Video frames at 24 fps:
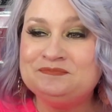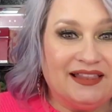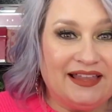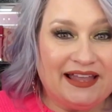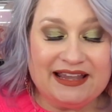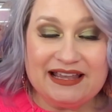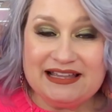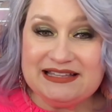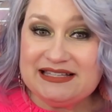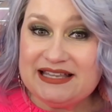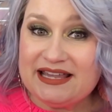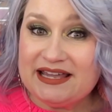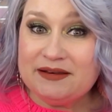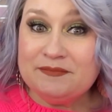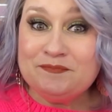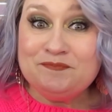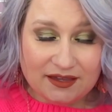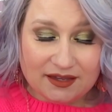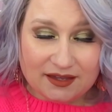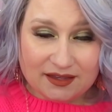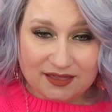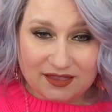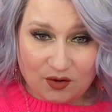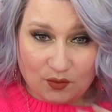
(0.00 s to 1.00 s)
Like I said,
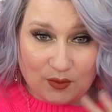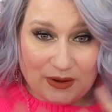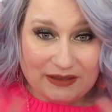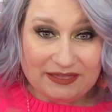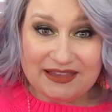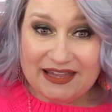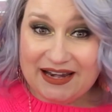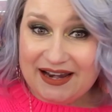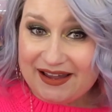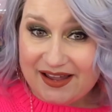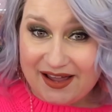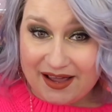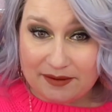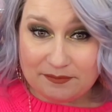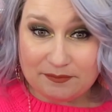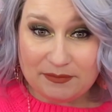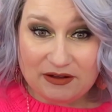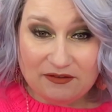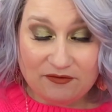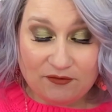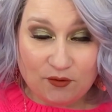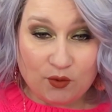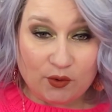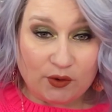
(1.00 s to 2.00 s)
the one that I got
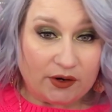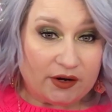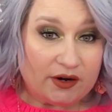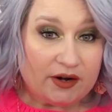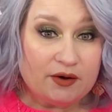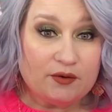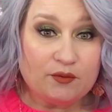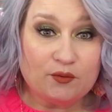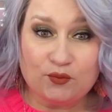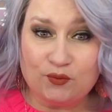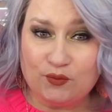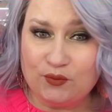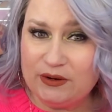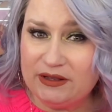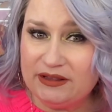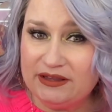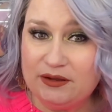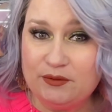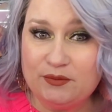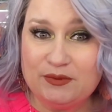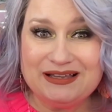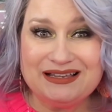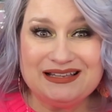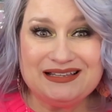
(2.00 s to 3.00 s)
before really
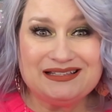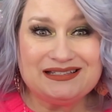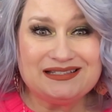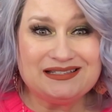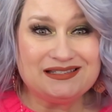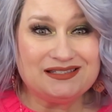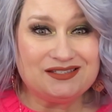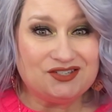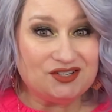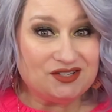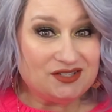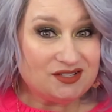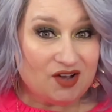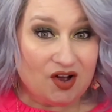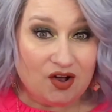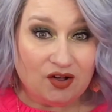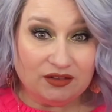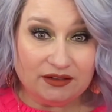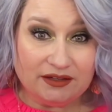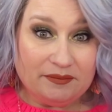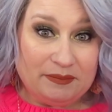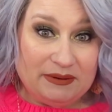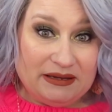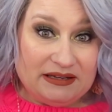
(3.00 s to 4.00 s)
was just all
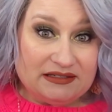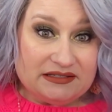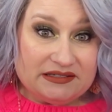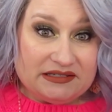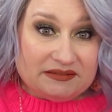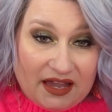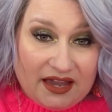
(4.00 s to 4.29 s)
lippies.